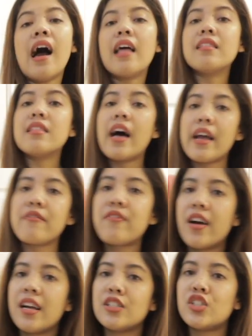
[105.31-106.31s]
a
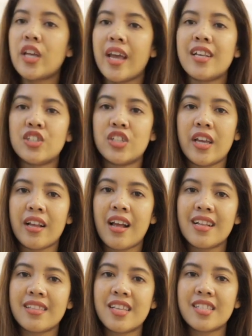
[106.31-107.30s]
life-changing
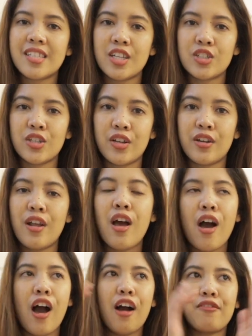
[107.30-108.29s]
decision
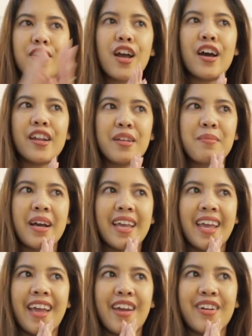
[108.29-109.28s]
of cutting my
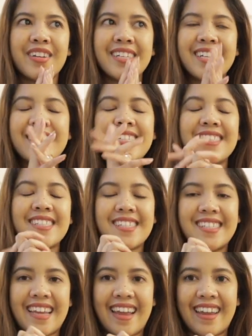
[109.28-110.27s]
hair
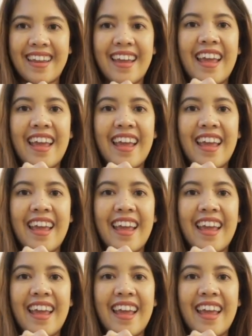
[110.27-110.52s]
today.